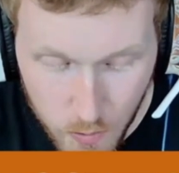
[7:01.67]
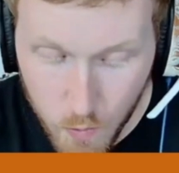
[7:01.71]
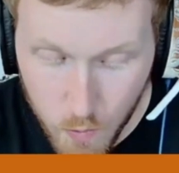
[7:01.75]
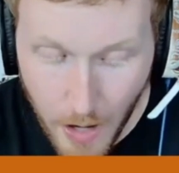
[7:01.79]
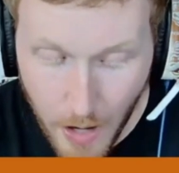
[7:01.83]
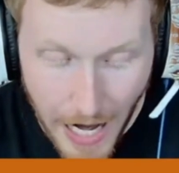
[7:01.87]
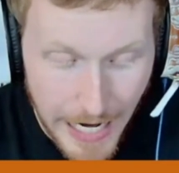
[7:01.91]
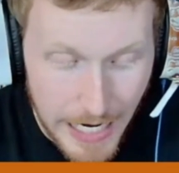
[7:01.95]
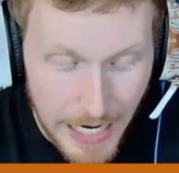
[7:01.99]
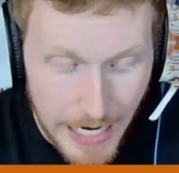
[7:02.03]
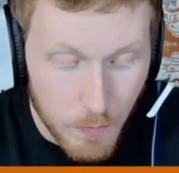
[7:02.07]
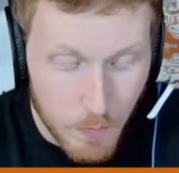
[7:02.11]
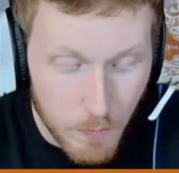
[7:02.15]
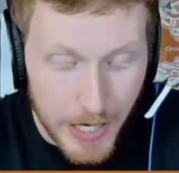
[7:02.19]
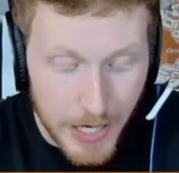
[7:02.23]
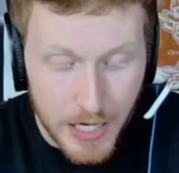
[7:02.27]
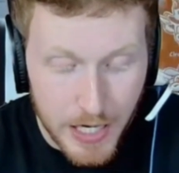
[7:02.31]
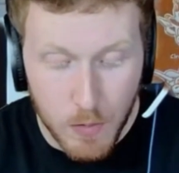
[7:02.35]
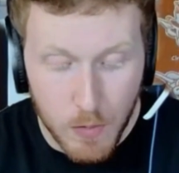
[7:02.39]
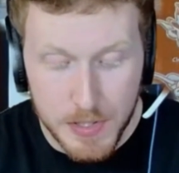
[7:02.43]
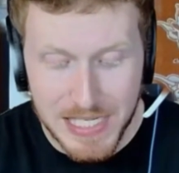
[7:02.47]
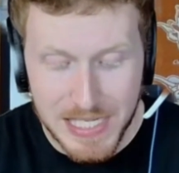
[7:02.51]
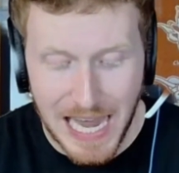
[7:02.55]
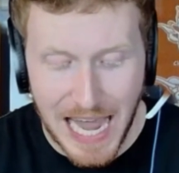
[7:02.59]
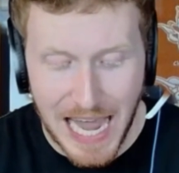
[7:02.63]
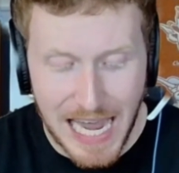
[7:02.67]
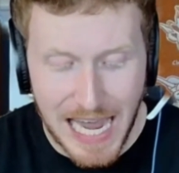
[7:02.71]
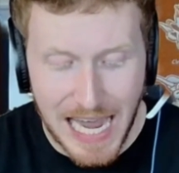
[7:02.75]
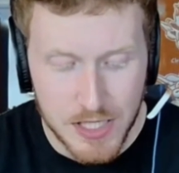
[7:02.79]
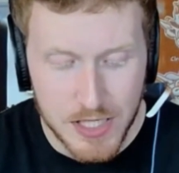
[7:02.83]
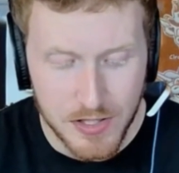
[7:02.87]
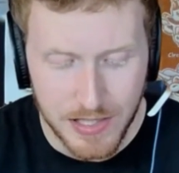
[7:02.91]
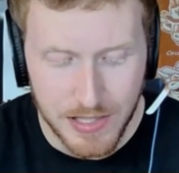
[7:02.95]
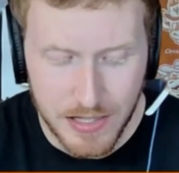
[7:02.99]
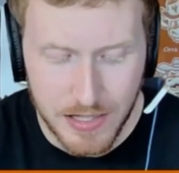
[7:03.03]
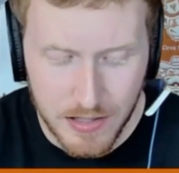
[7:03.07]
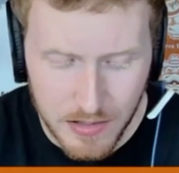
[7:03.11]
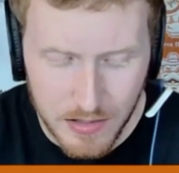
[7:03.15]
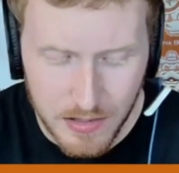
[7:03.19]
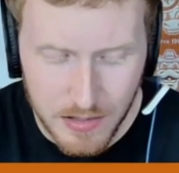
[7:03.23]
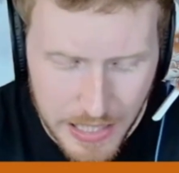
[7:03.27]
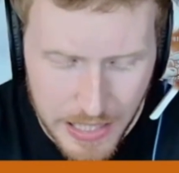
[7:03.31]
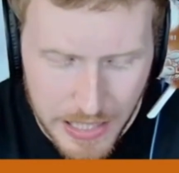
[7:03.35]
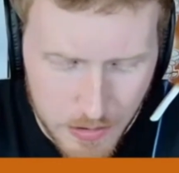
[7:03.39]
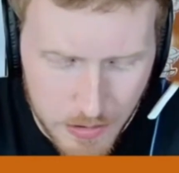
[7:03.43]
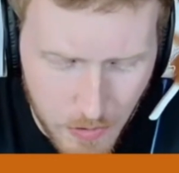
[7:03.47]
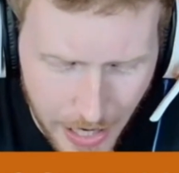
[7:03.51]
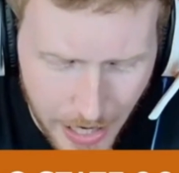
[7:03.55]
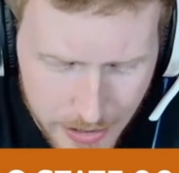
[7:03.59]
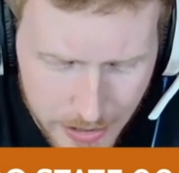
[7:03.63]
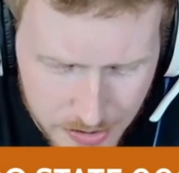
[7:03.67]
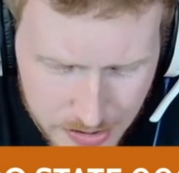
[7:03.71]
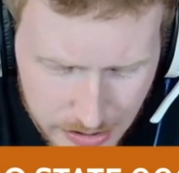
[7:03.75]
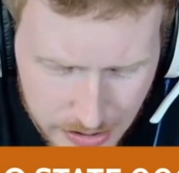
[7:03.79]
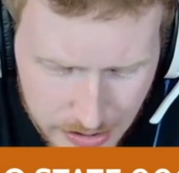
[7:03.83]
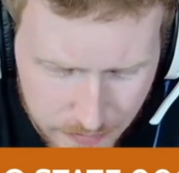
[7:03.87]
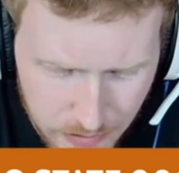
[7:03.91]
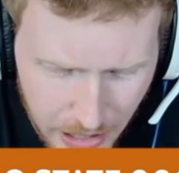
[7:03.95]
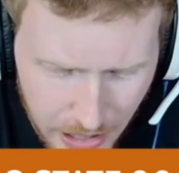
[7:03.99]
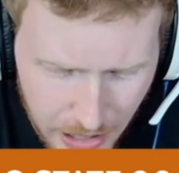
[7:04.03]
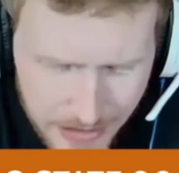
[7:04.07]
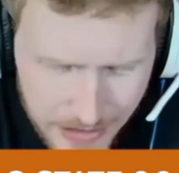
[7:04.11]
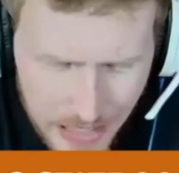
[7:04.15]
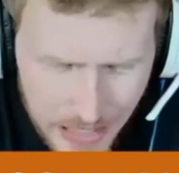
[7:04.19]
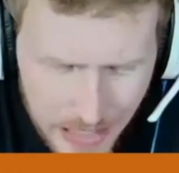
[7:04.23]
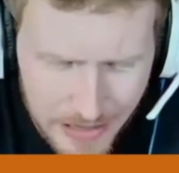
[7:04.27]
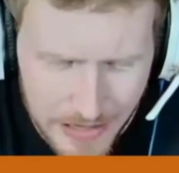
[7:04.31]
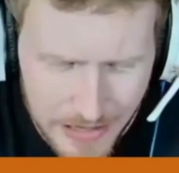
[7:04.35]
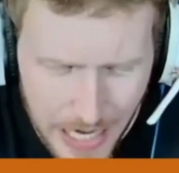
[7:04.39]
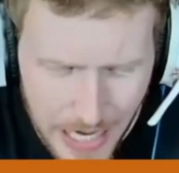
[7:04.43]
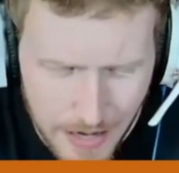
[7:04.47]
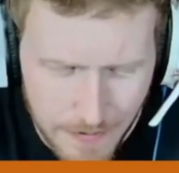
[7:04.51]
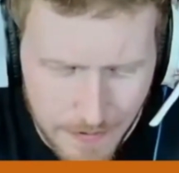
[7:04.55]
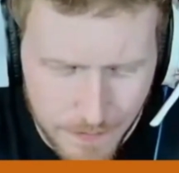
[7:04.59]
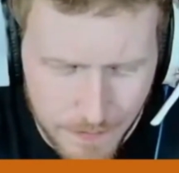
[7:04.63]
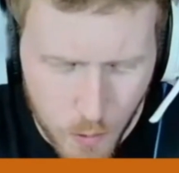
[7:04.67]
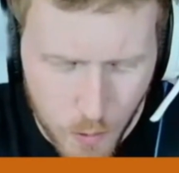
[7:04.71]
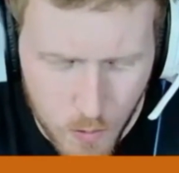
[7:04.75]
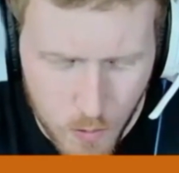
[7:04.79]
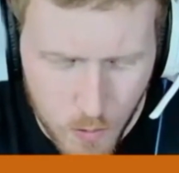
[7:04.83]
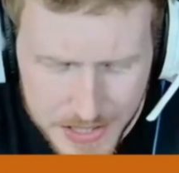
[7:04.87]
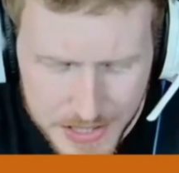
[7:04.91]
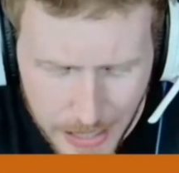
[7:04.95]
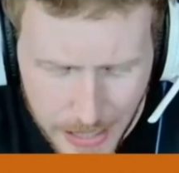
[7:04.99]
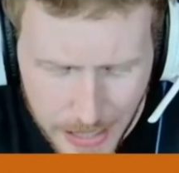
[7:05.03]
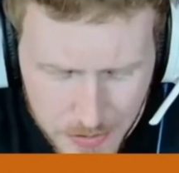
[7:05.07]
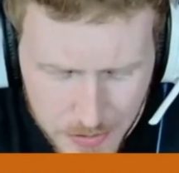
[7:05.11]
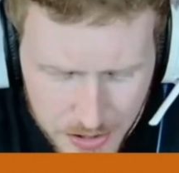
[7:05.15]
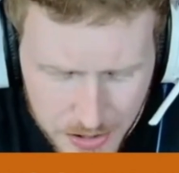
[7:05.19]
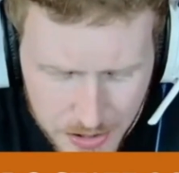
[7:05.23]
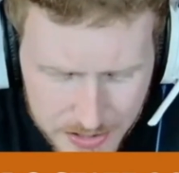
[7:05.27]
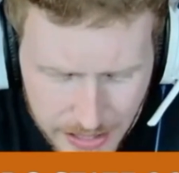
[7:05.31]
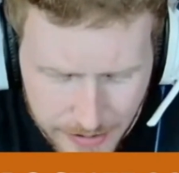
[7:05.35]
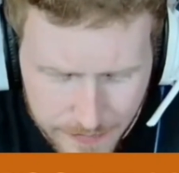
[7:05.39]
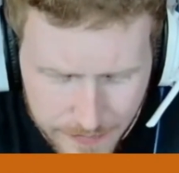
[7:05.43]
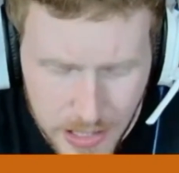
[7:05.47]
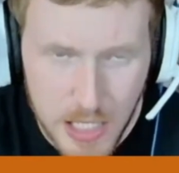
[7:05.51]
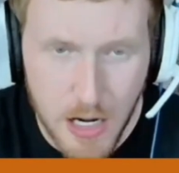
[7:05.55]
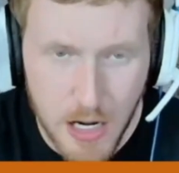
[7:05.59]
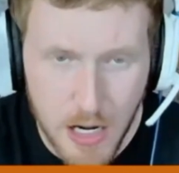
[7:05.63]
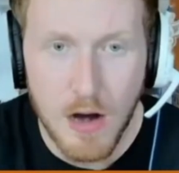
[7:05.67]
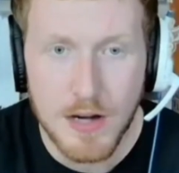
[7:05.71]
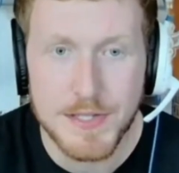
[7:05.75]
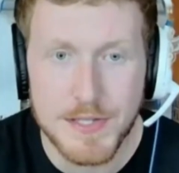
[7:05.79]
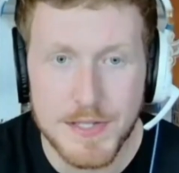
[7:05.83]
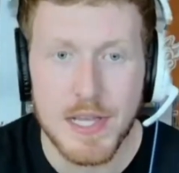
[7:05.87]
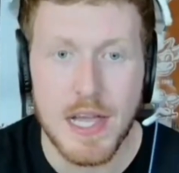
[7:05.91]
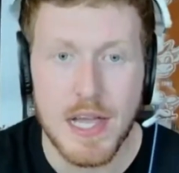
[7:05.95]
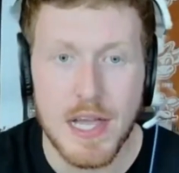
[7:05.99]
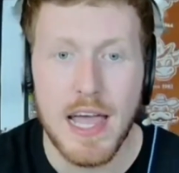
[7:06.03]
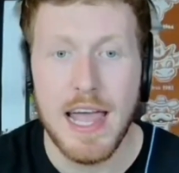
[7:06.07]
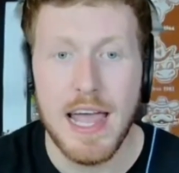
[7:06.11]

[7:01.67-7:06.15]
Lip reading: Ryan Wingo was actually the leading wide receiver at the end of the game, 4 receptions, 70 yards.